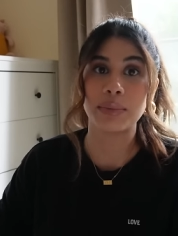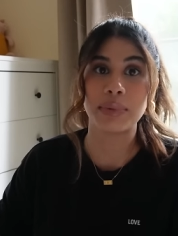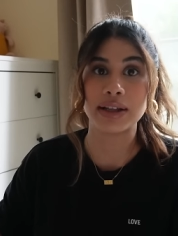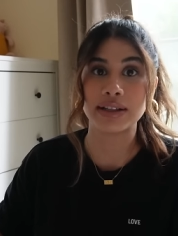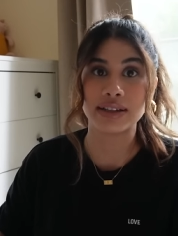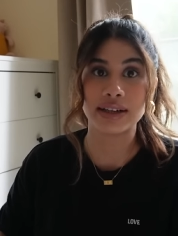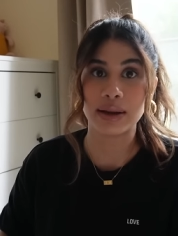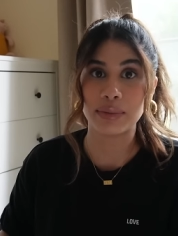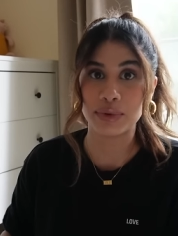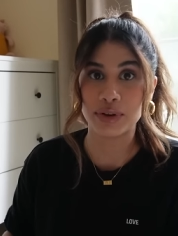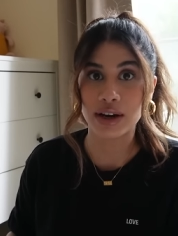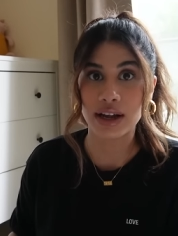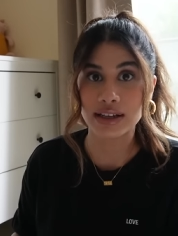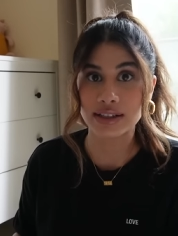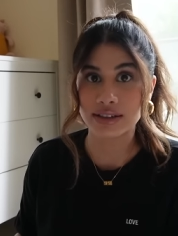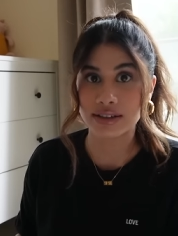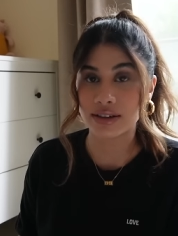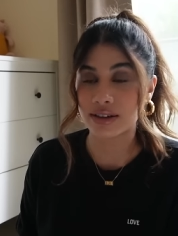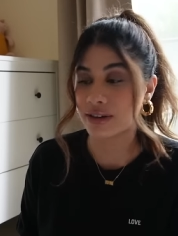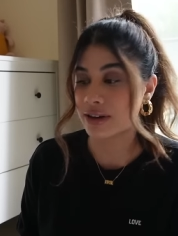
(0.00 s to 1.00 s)
by the
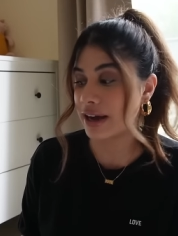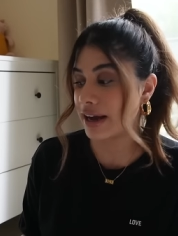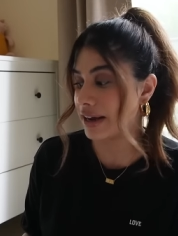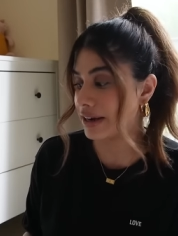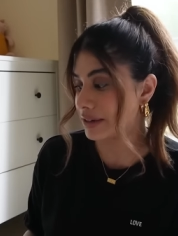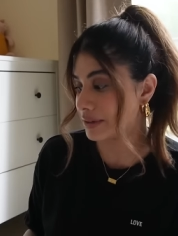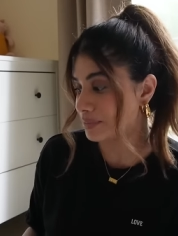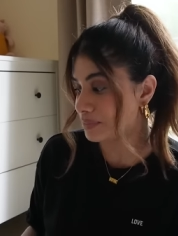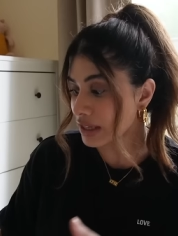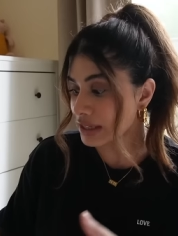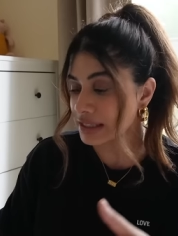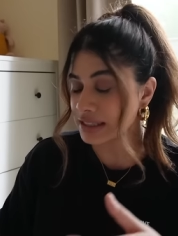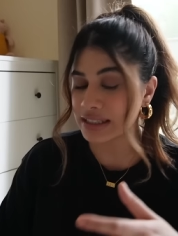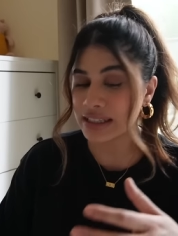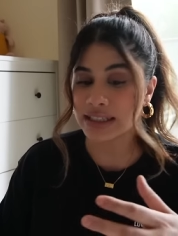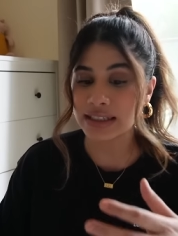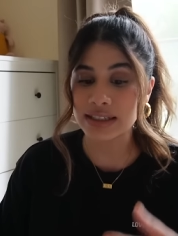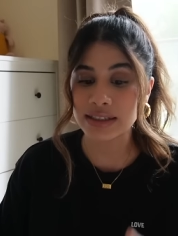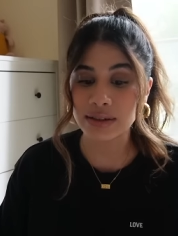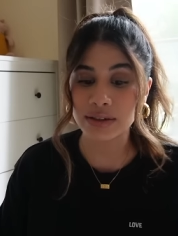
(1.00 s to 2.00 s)
nebulizer and
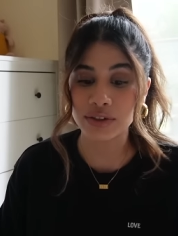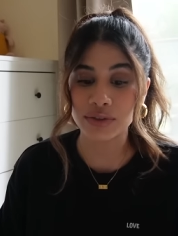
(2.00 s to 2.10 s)
since